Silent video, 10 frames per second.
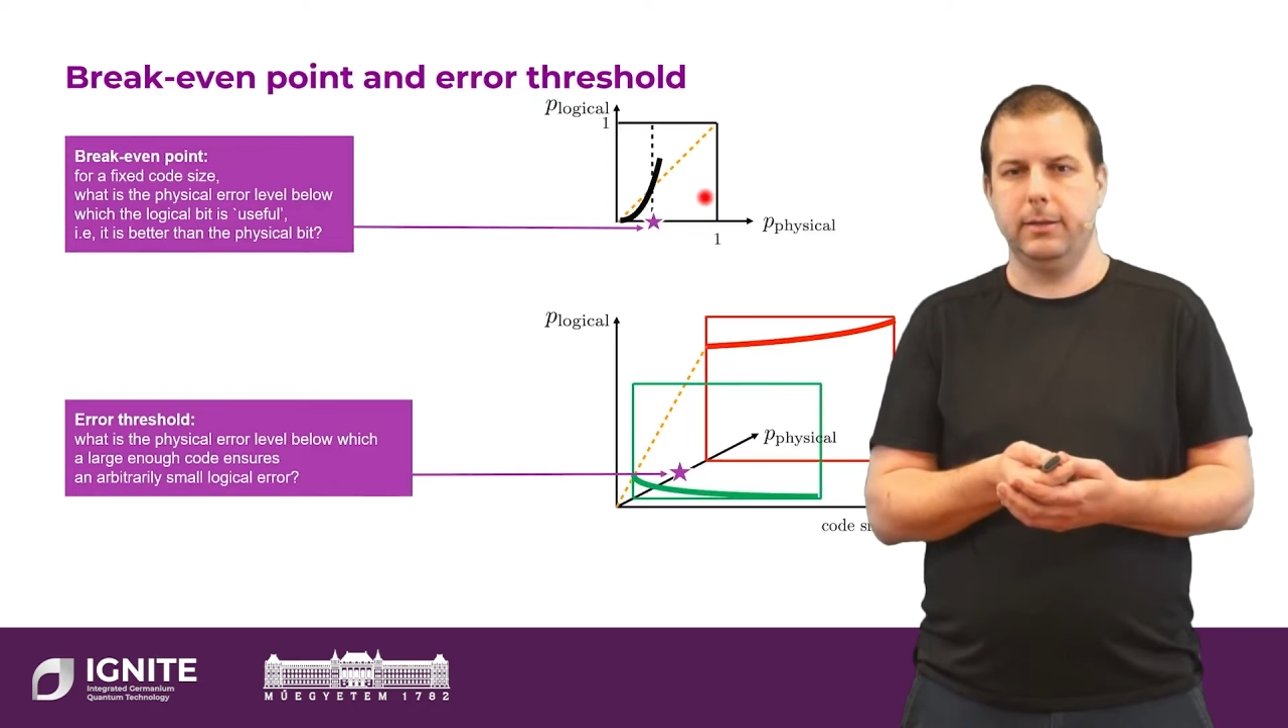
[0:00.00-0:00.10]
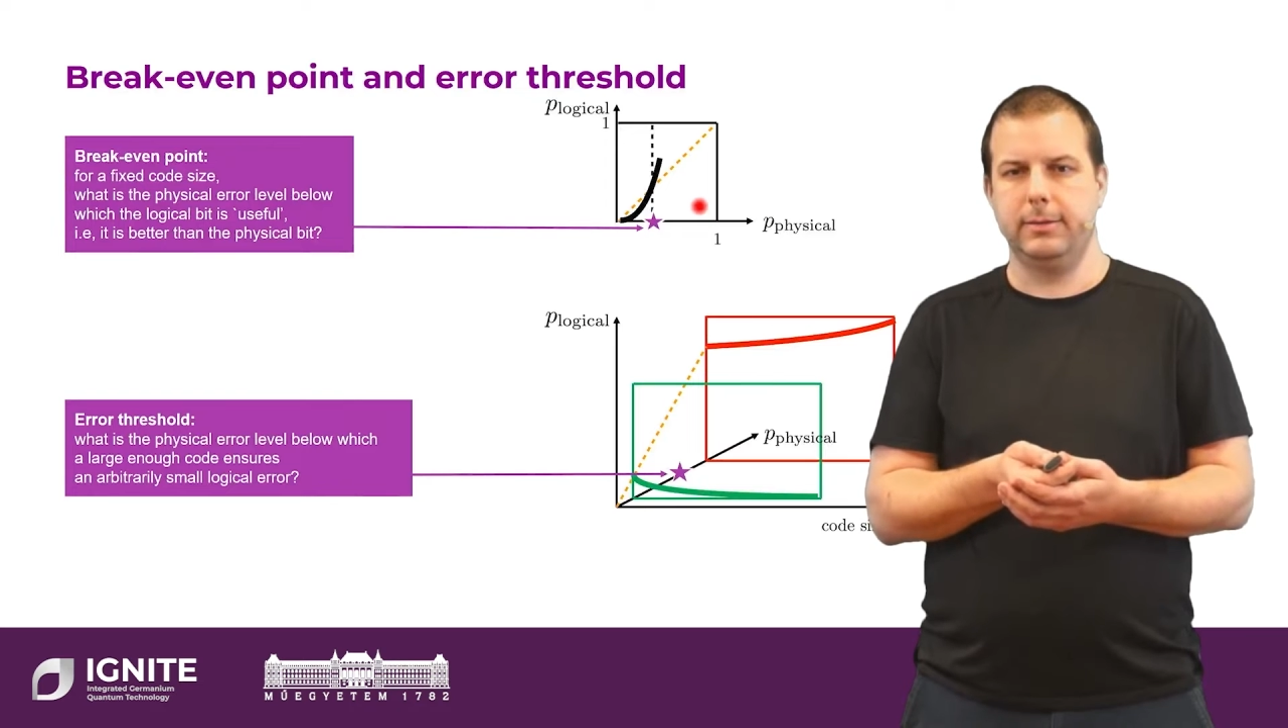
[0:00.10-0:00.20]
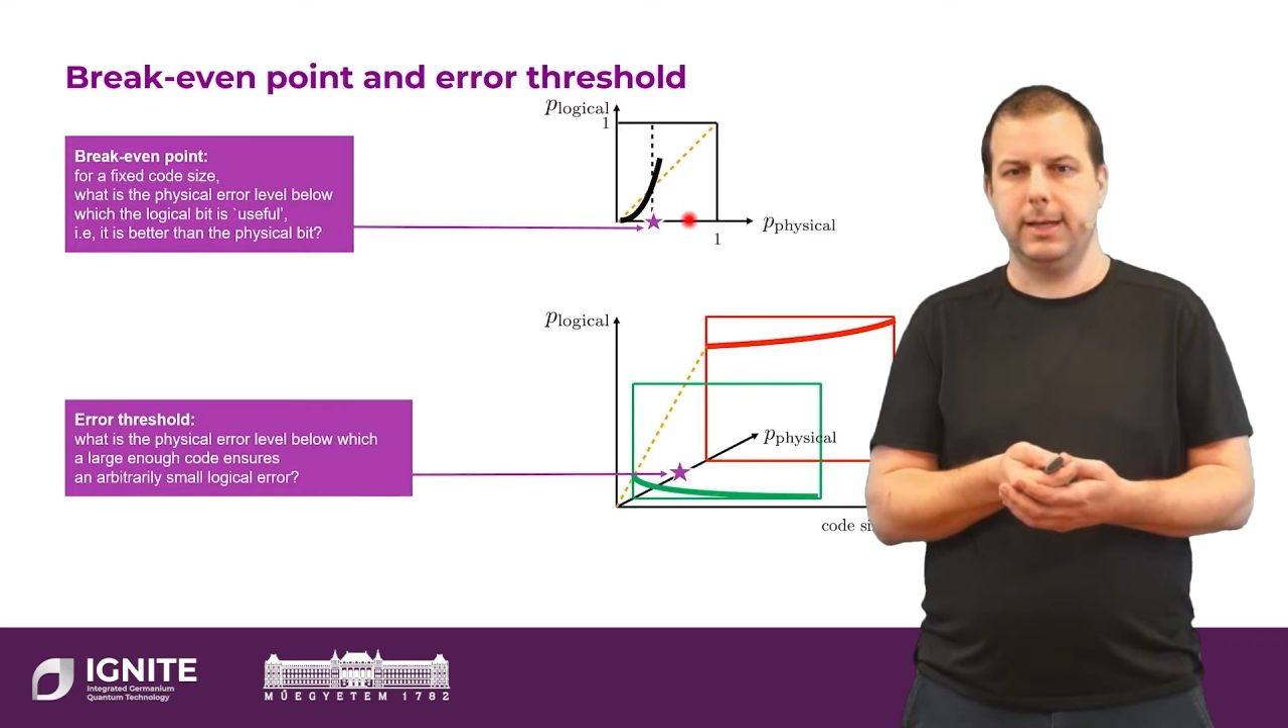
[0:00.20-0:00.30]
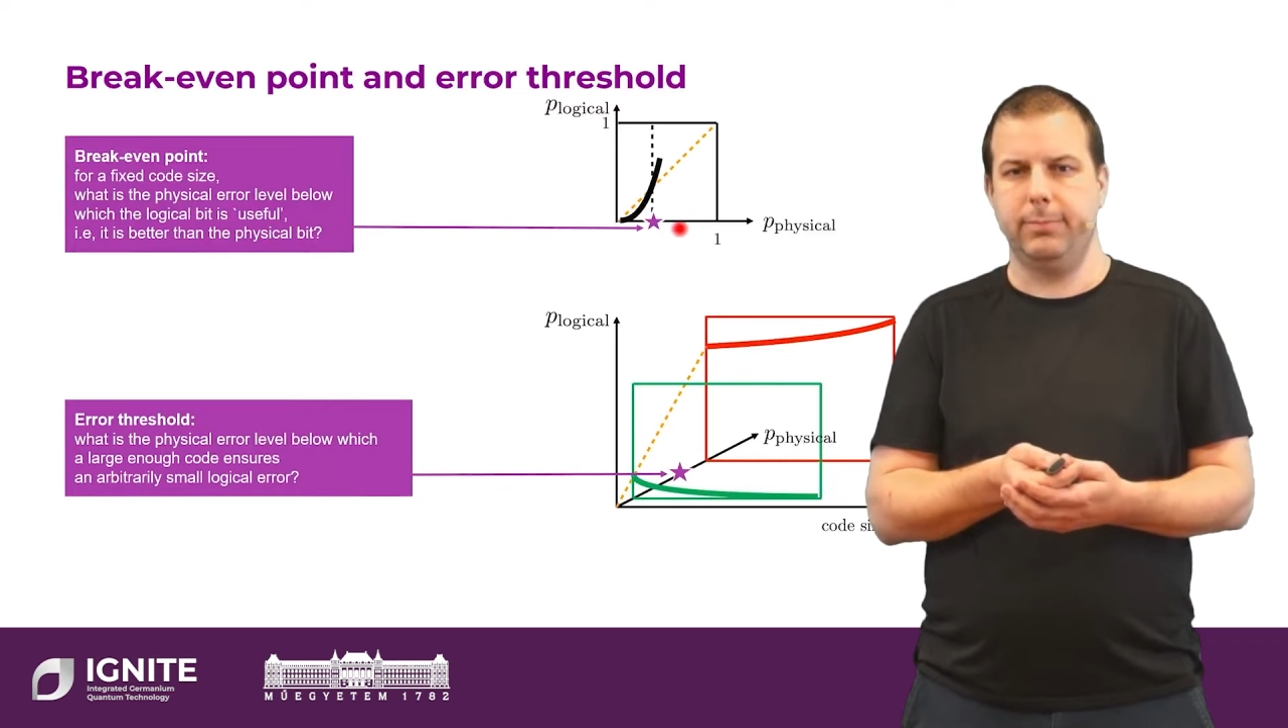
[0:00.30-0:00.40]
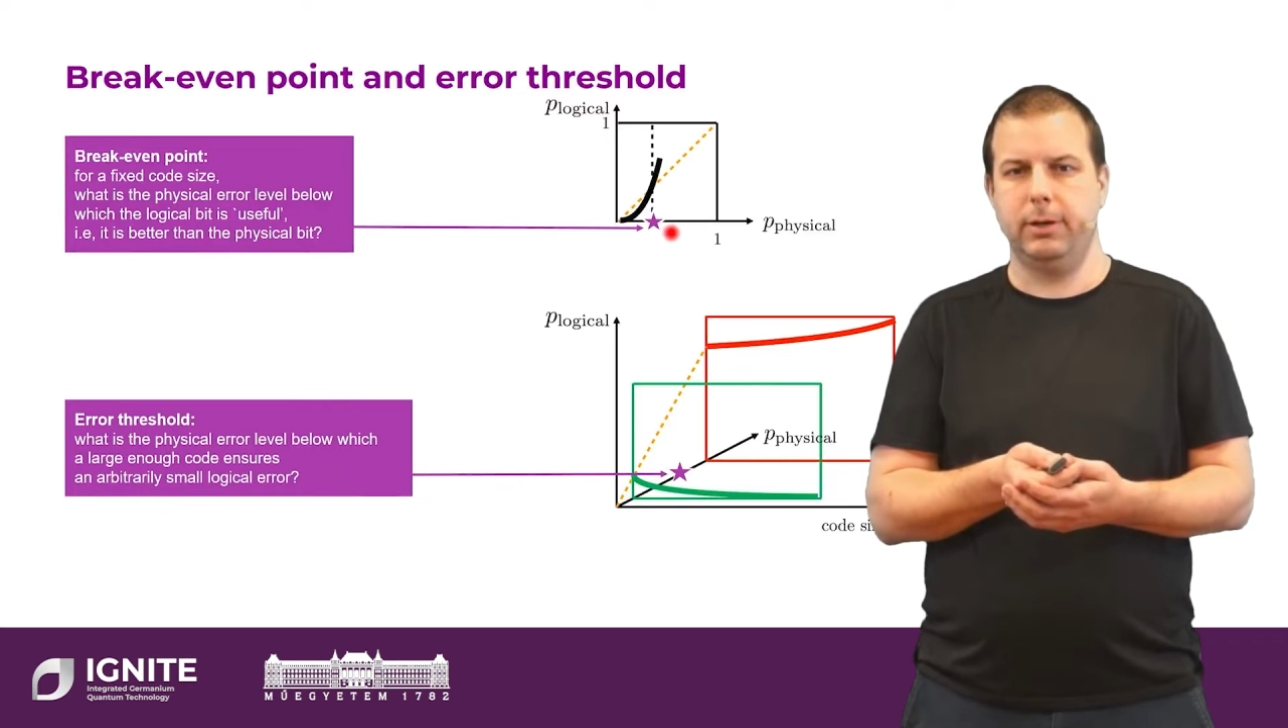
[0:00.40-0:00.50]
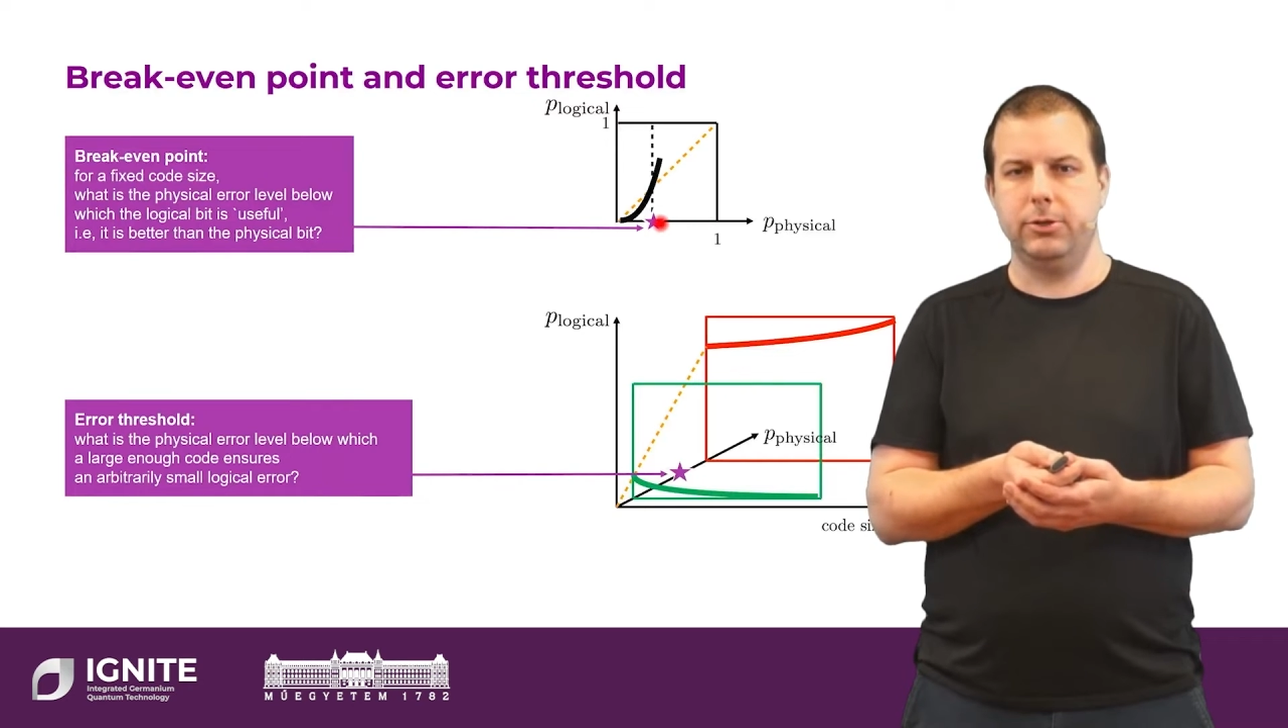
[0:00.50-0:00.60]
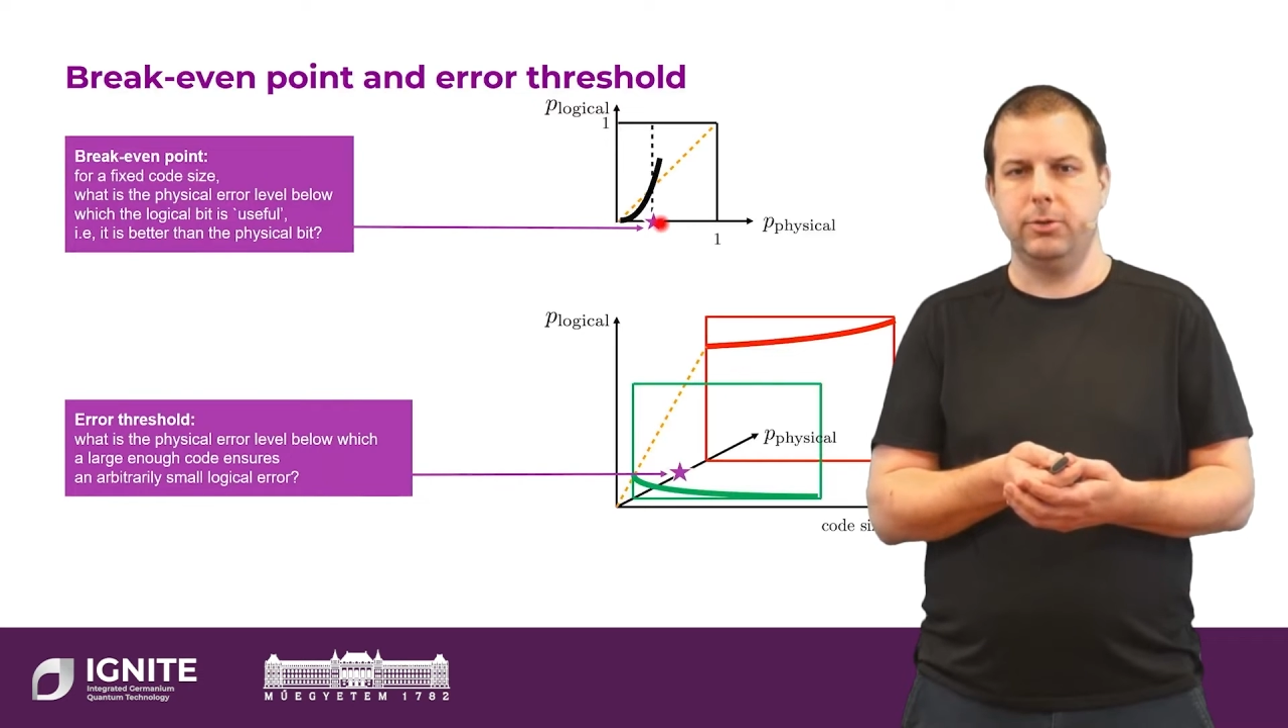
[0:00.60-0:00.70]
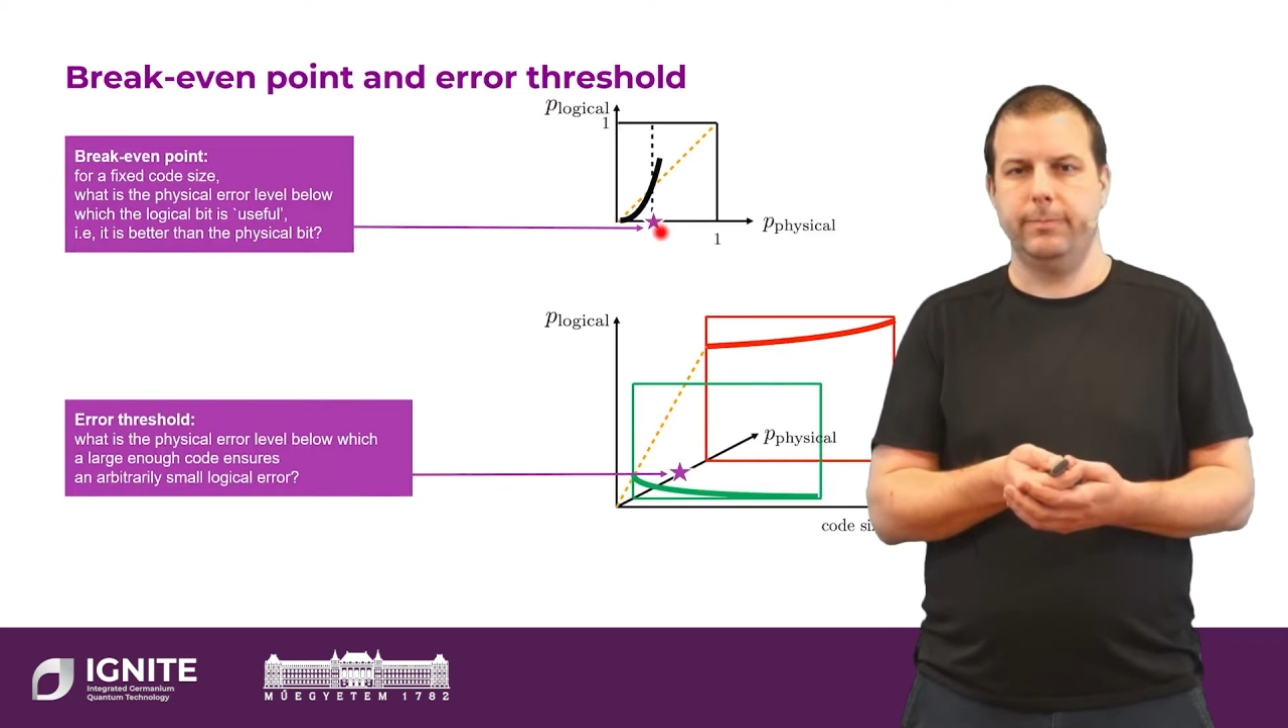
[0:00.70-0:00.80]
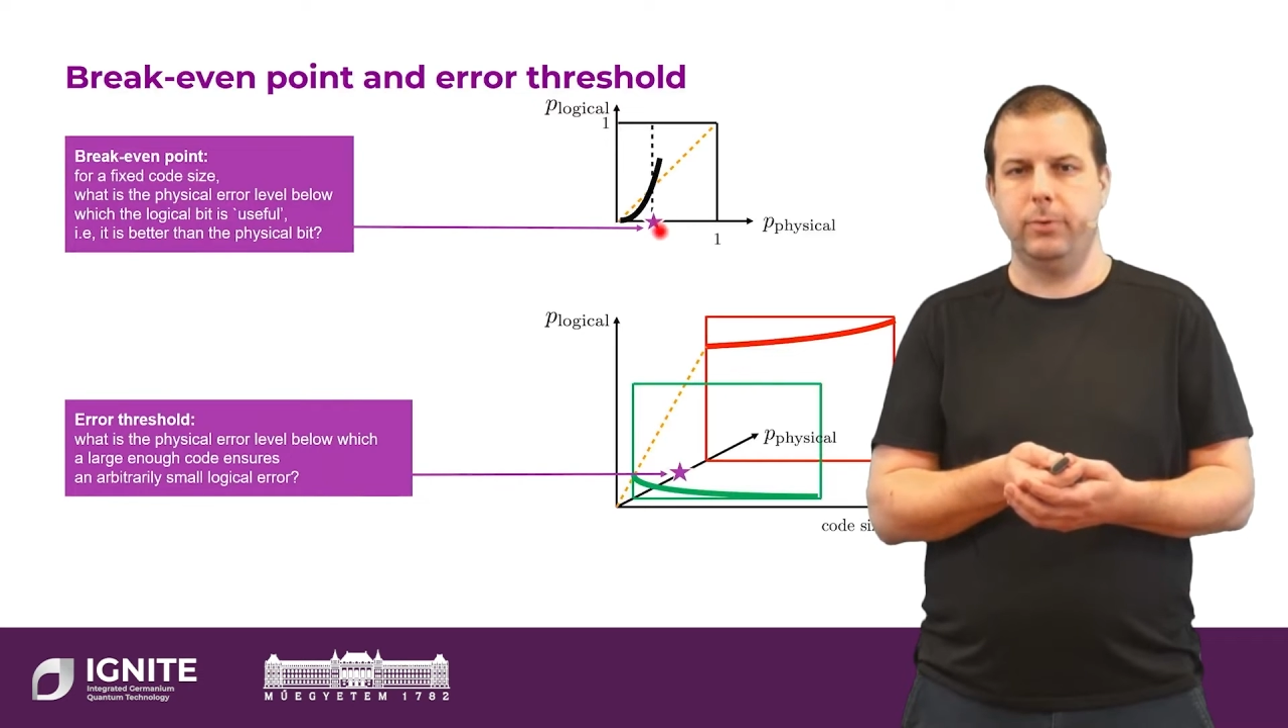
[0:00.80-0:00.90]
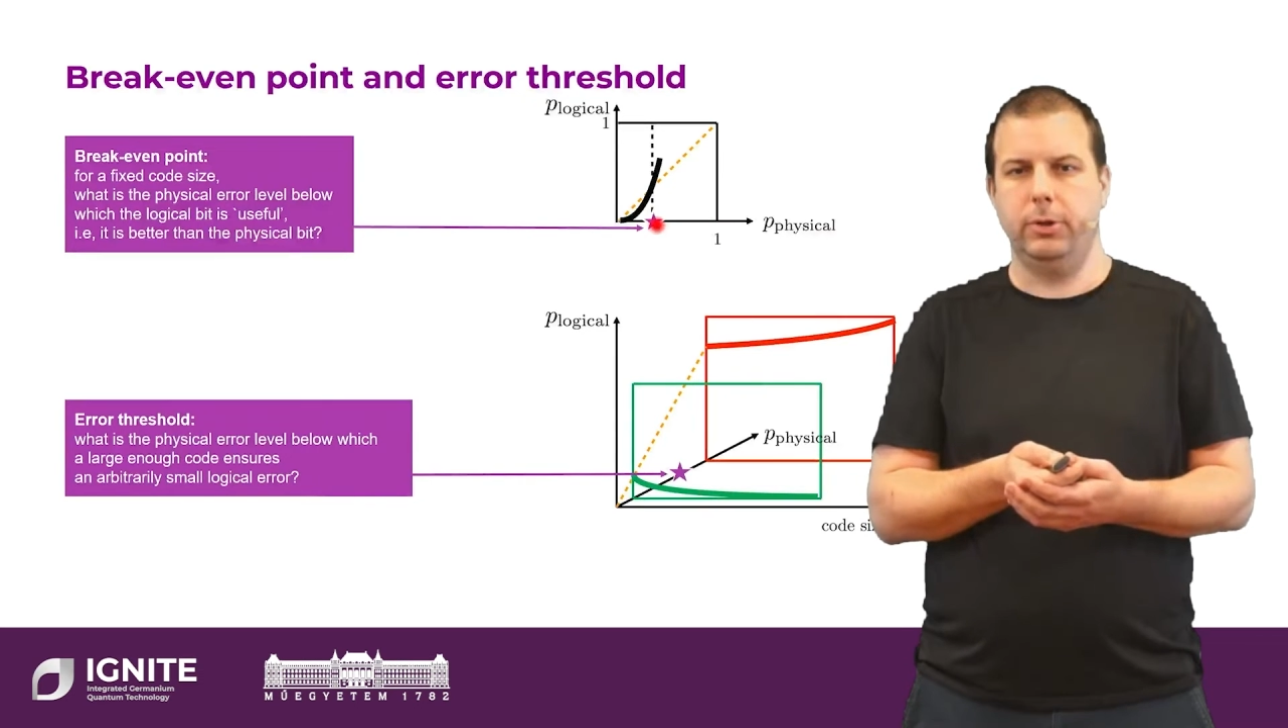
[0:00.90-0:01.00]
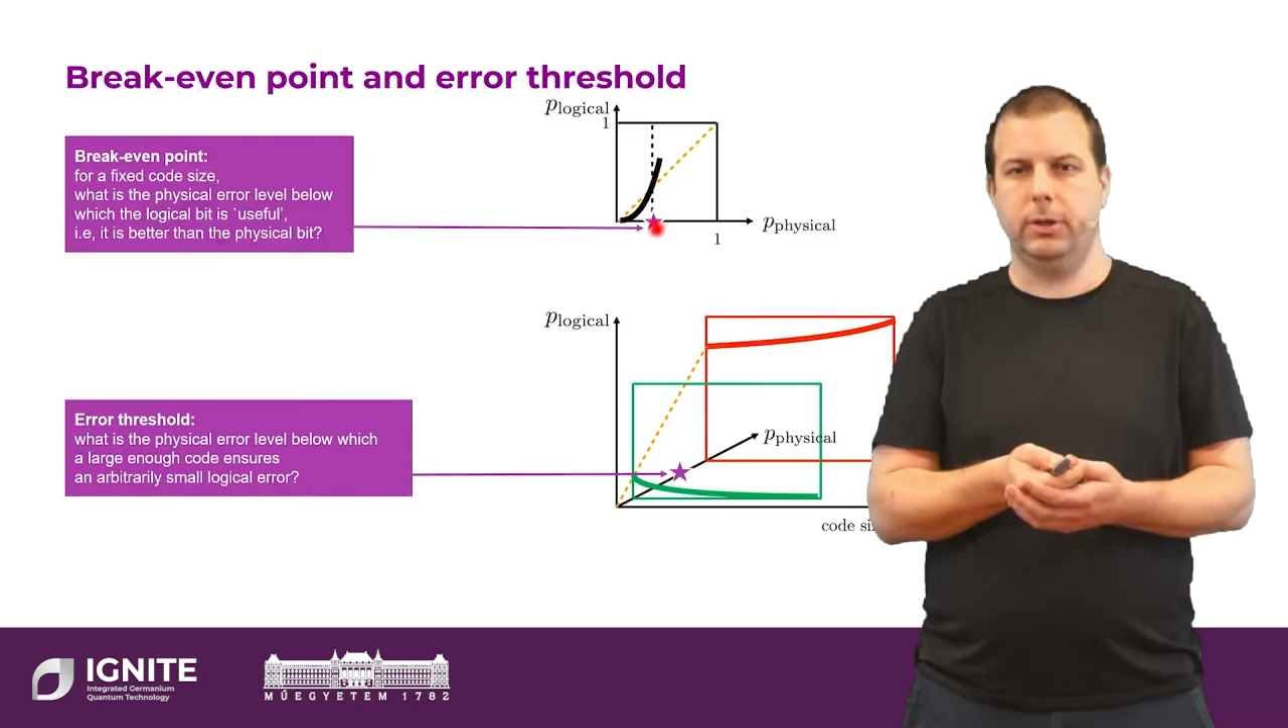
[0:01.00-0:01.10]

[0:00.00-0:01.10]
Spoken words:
separation point,